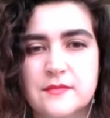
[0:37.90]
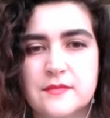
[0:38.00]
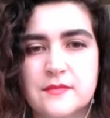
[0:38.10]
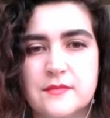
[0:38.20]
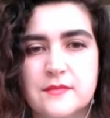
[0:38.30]

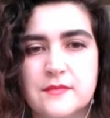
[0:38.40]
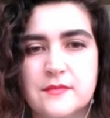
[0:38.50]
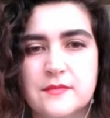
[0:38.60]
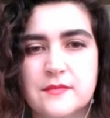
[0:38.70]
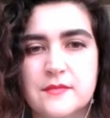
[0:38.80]
Yes,
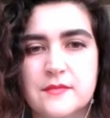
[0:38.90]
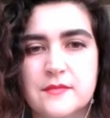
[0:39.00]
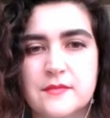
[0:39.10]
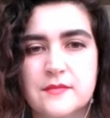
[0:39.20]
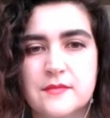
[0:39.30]
so we were
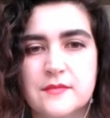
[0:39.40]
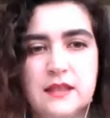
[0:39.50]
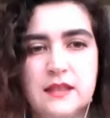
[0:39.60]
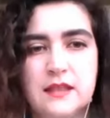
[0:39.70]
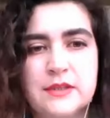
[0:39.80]
talking
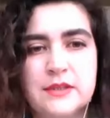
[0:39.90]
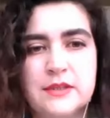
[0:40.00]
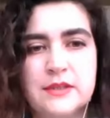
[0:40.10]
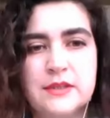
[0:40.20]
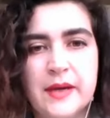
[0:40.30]

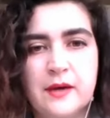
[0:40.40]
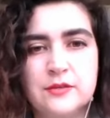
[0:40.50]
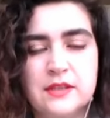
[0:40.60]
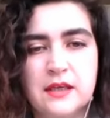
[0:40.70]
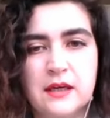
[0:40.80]
about
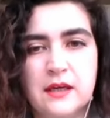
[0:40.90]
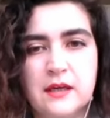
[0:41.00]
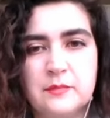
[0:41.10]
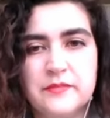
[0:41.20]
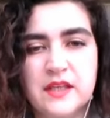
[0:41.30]

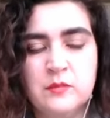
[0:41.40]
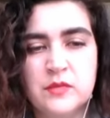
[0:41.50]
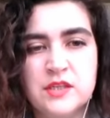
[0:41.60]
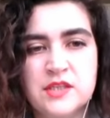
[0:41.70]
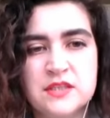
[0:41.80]

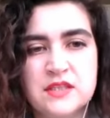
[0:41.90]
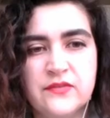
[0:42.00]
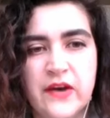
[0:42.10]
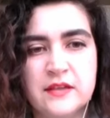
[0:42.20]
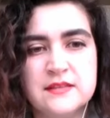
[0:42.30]
emergency funds
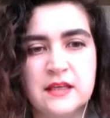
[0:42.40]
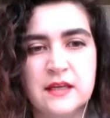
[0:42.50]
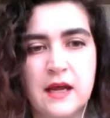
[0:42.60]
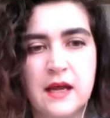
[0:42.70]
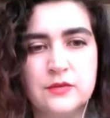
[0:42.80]
and how
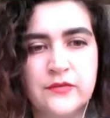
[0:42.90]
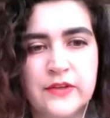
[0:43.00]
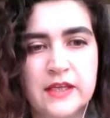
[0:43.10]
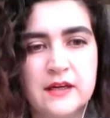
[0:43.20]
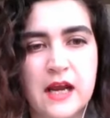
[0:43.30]
to figure
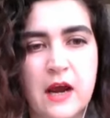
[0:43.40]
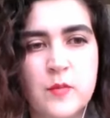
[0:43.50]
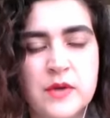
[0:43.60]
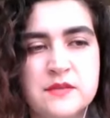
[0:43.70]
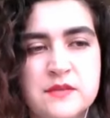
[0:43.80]
how much
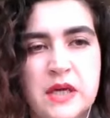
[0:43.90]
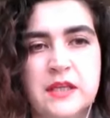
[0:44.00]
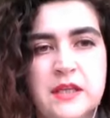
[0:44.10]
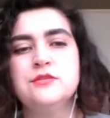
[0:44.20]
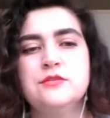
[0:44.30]
money you
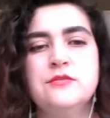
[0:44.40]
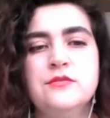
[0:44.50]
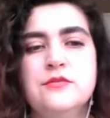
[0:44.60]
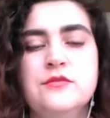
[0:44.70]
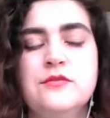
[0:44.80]
need in
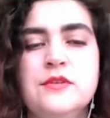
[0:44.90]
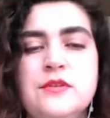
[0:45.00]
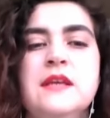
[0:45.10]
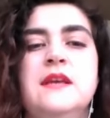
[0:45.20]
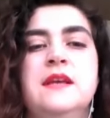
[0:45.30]
order
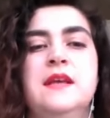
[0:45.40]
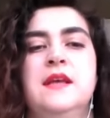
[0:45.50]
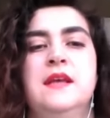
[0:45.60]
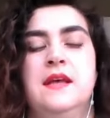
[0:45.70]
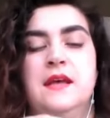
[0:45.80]
to
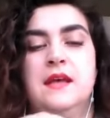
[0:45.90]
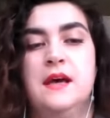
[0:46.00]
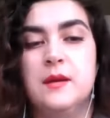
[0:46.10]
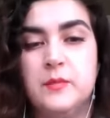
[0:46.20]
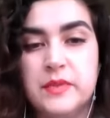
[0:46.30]

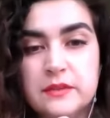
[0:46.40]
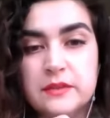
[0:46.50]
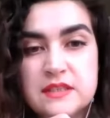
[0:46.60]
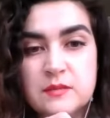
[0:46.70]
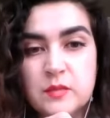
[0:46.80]

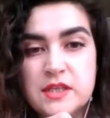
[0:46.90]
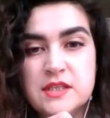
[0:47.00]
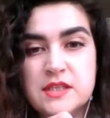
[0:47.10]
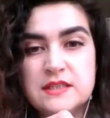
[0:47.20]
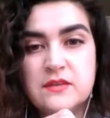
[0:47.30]

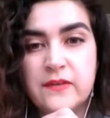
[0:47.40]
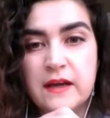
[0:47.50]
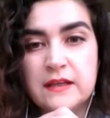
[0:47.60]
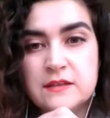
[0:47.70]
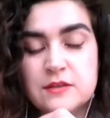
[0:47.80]
build this
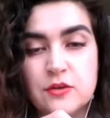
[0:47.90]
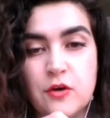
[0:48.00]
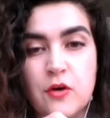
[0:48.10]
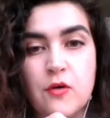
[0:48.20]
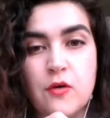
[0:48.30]
emergency
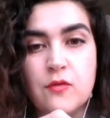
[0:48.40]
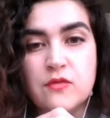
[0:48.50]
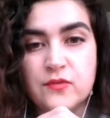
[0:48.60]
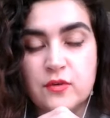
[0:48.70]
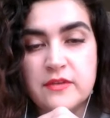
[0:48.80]
fund.
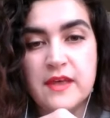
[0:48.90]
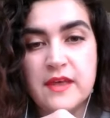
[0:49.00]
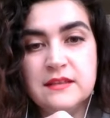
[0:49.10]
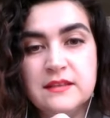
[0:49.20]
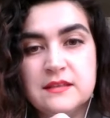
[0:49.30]

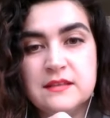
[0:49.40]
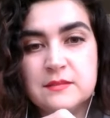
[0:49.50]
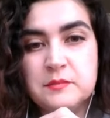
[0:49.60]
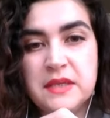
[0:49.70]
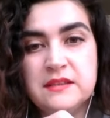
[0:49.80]
So for
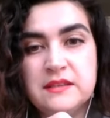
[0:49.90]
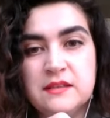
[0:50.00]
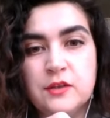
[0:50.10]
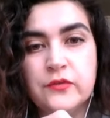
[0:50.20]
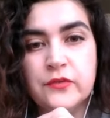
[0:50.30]
that
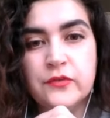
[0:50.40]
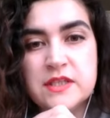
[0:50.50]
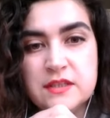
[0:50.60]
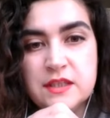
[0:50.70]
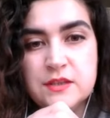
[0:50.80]
matter,
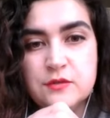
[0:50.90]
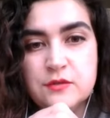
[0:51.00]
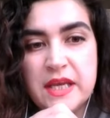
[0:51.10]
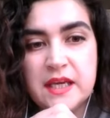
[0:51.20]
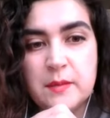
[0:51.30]
you first
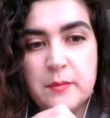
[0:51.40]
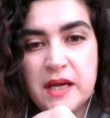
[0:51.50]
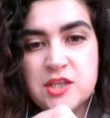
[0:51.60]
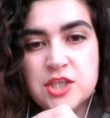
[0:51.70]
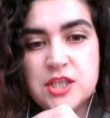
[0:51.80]
need to
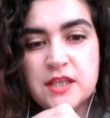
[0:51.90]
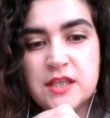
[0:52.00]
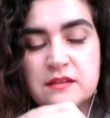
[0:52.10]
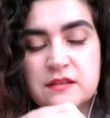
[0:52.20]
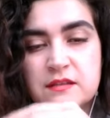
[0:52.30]
make a
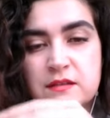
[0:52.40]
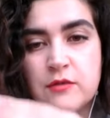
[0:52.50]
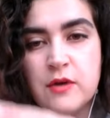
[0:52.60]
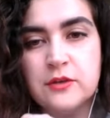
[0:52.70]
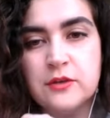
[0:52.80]
budget.
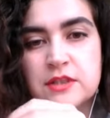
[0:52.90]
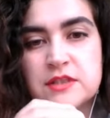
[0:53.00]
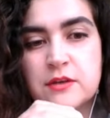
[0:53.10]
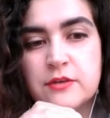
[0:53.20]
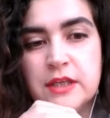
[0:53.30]
Right
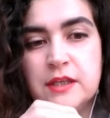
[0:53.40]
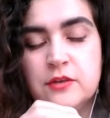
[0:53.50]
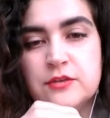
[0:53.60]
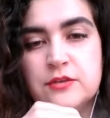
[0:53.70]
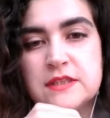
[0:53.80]
on the
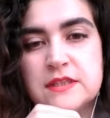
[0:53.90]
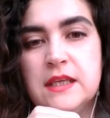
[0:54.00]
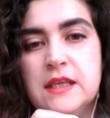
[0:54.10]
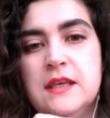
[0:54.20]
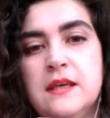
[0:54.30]
screen, you
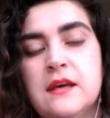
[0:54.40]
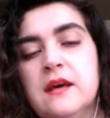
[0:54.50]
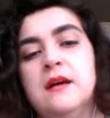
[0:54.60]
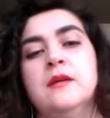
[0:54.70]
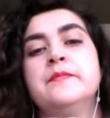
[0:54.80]
see